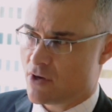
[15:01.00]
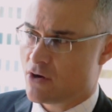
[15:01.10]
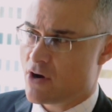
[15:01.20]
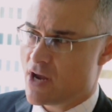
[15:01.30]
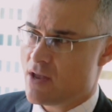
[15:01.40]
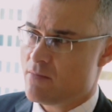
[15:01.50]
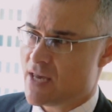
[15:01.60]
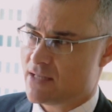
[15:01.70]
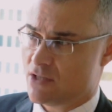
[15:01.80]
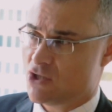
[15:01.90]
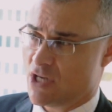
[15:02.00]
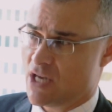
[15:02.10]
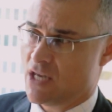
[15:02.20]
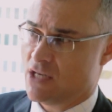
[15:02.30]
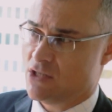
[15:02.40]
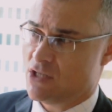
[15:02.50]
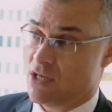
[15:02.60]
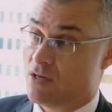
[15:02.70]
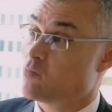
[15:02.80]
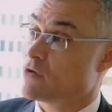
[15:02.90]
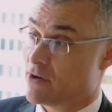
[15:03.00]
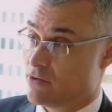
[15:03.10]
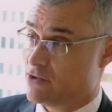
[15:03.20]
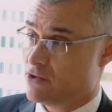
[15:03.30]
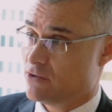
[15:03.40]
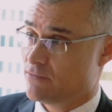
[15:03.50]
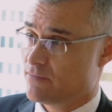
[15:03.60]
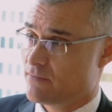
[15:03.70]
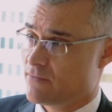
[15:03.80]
a program as a change in approach.